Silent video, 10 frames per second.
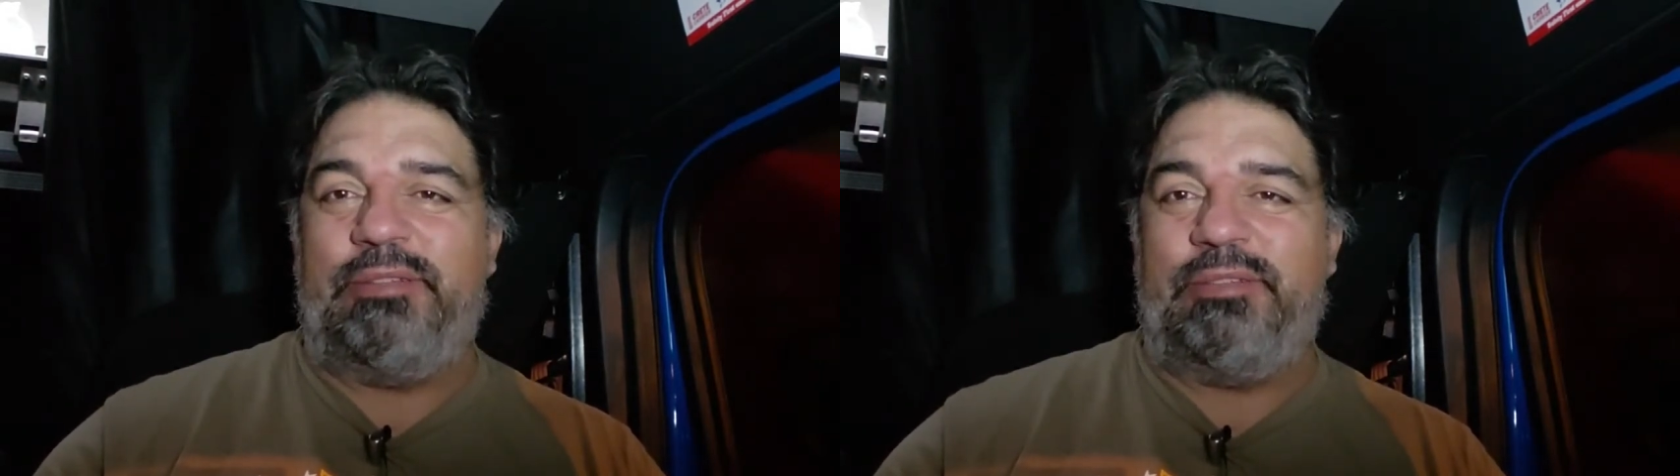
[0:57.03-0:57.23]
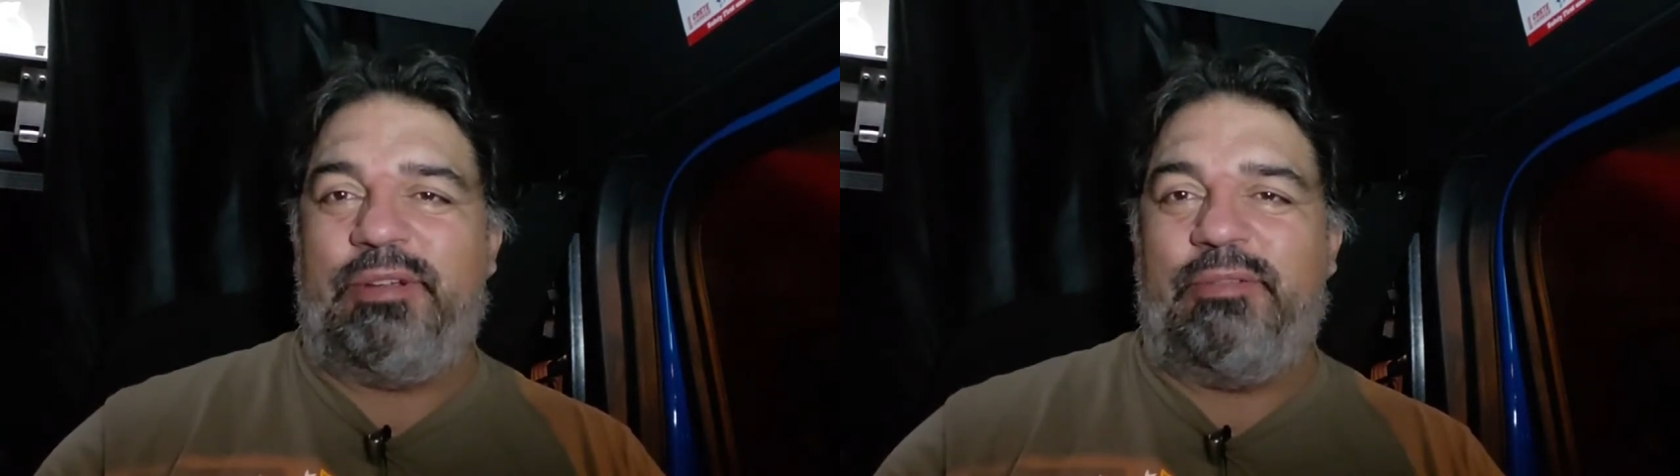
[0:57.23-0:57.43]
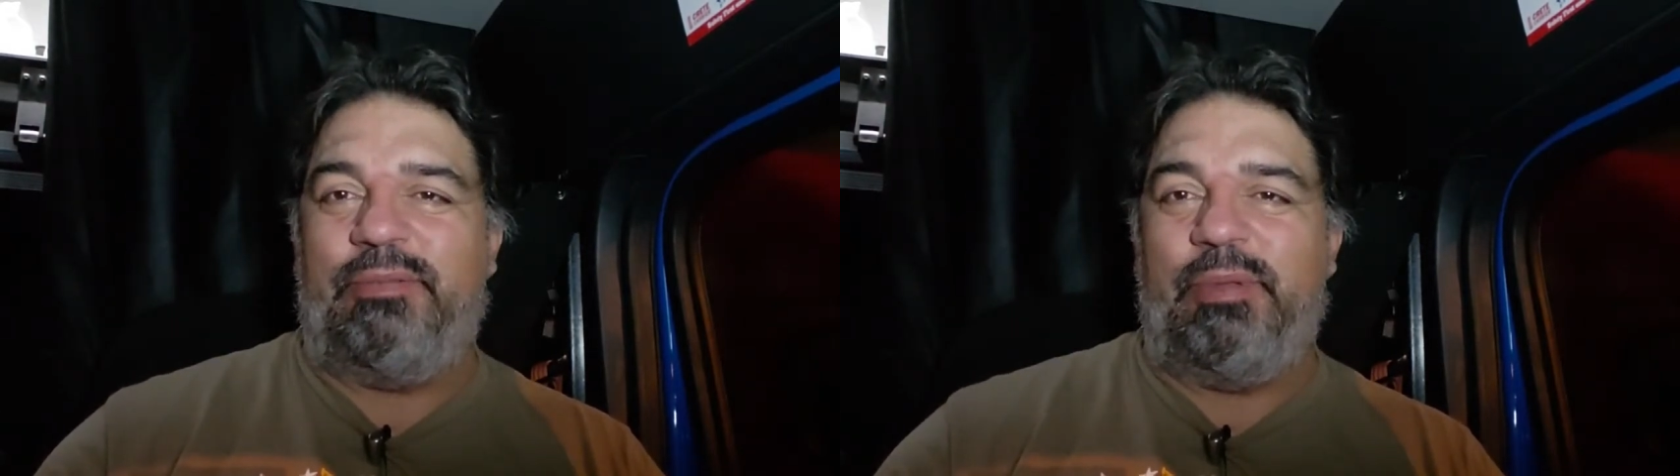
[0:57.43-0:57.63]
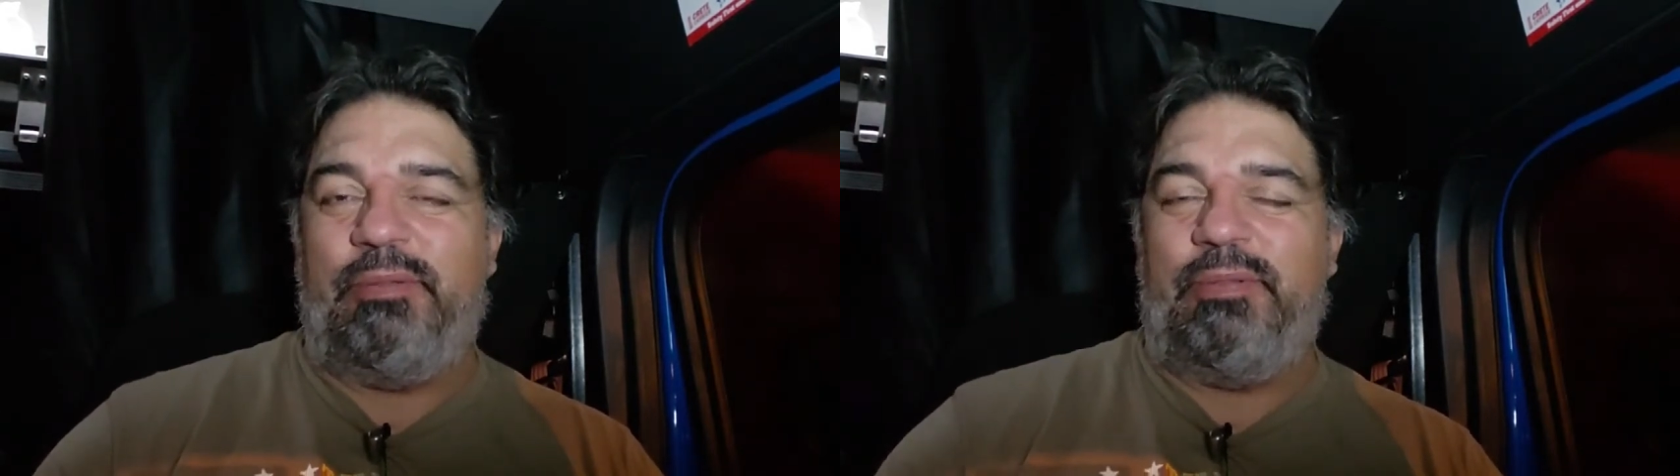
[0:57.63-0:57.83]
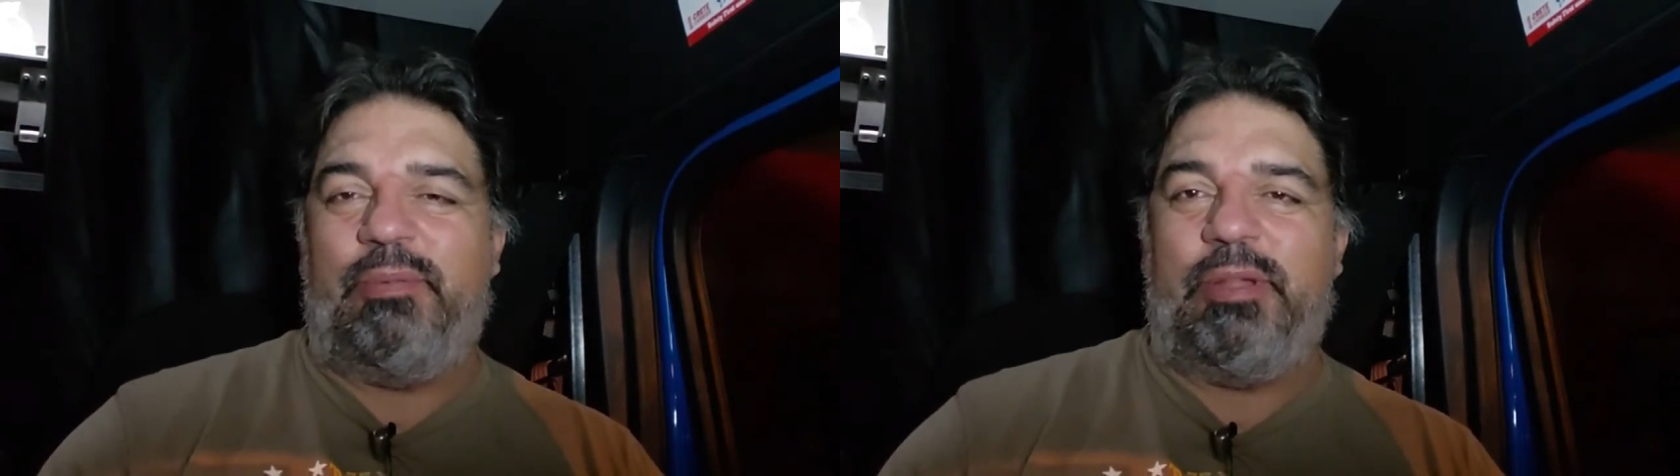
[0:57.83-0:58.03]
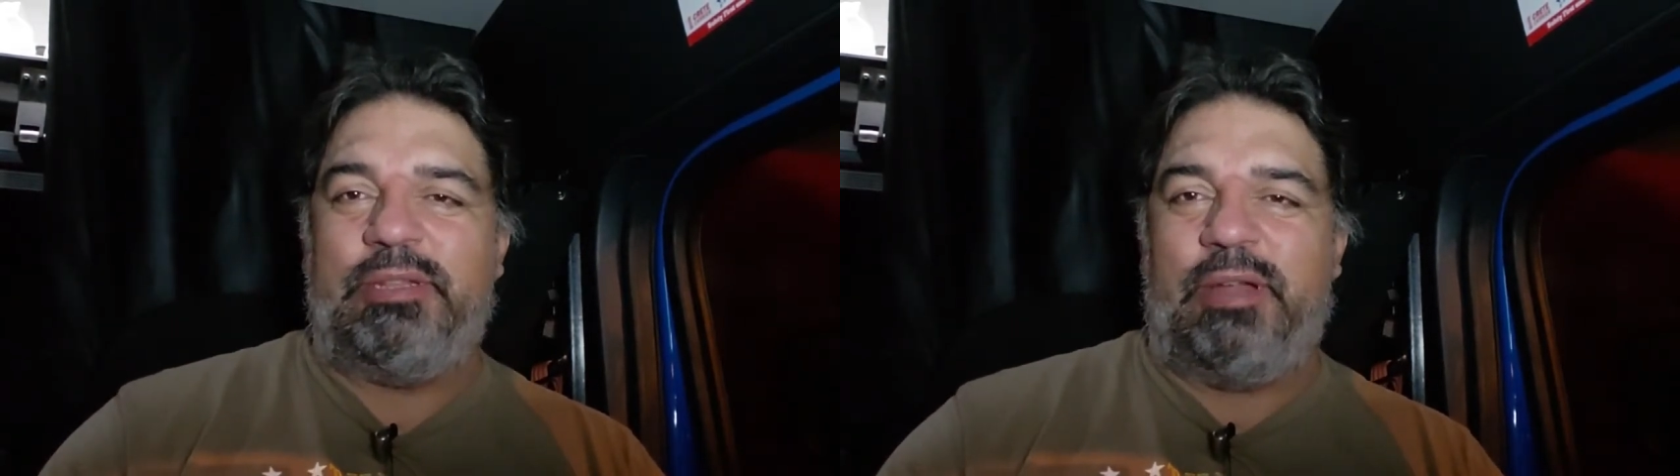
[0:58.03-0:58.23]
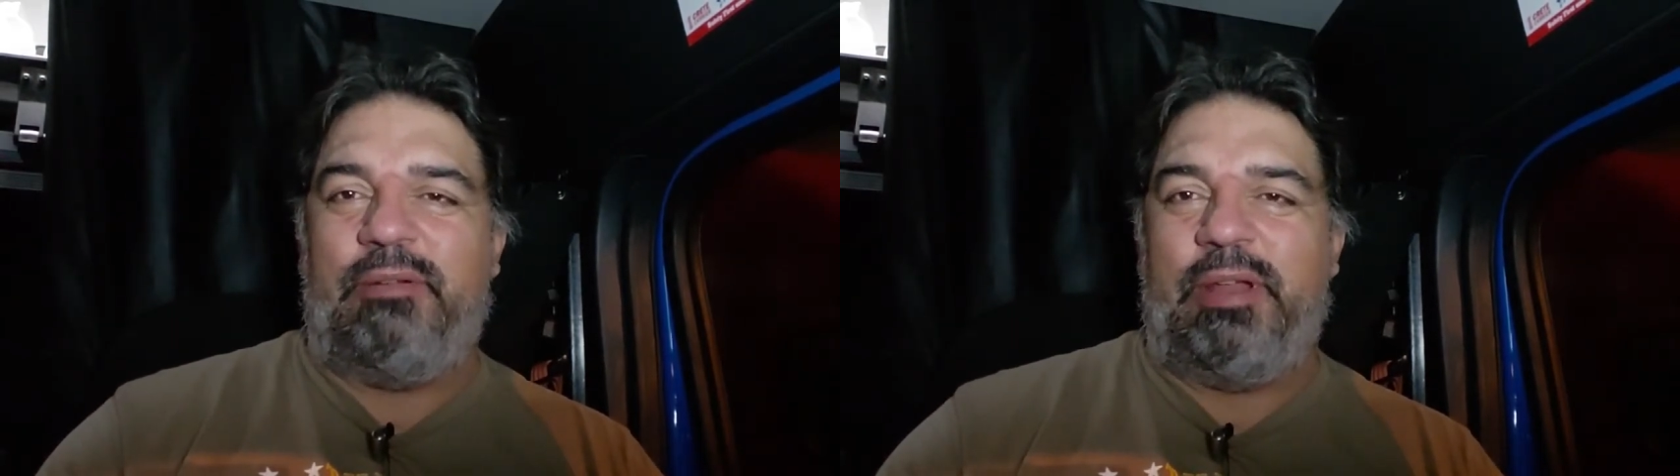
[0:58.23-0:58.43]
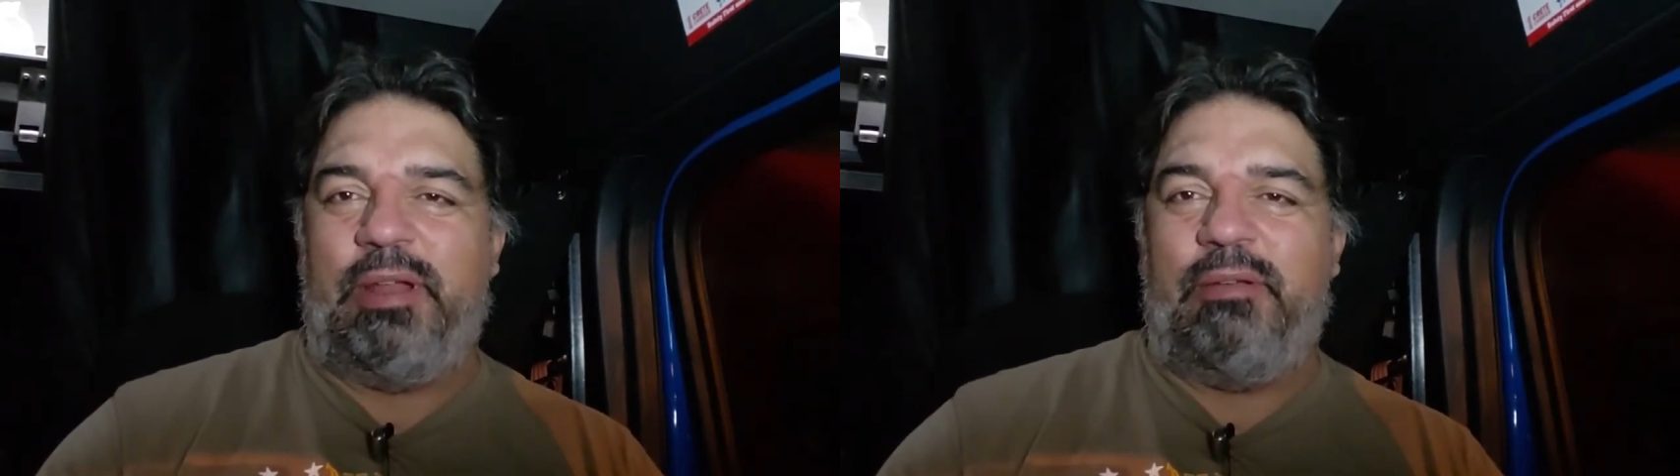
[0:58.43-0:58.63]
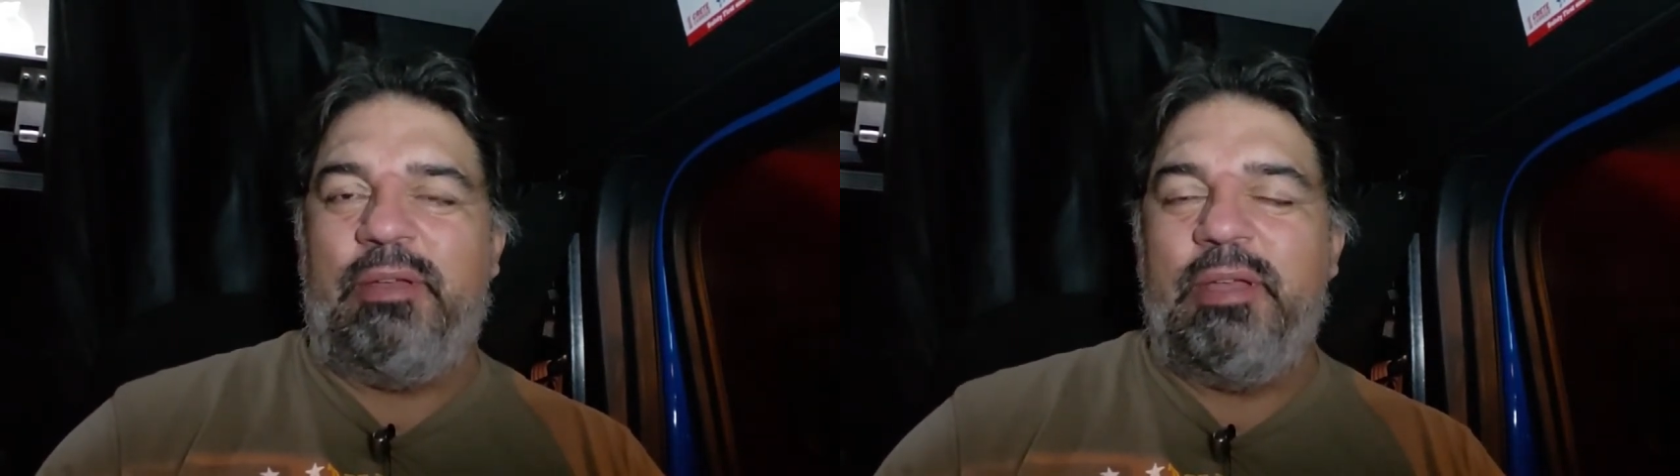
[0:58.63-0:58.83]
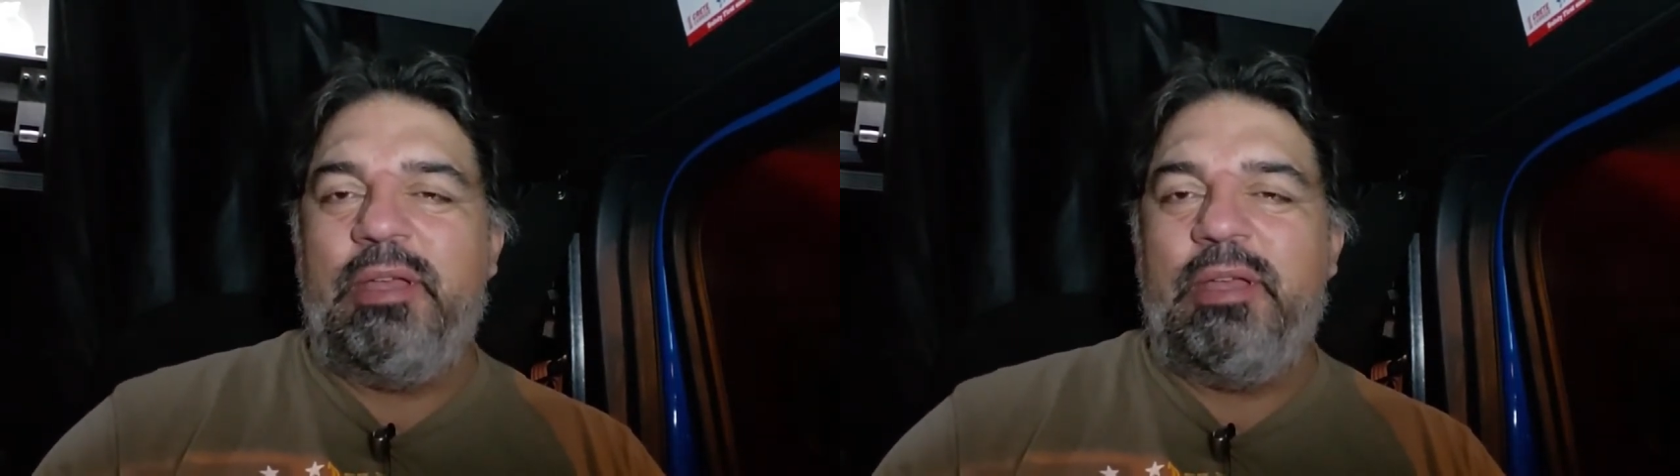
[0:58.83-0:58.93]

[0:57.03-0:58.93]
so it's hard for me to film outside right now.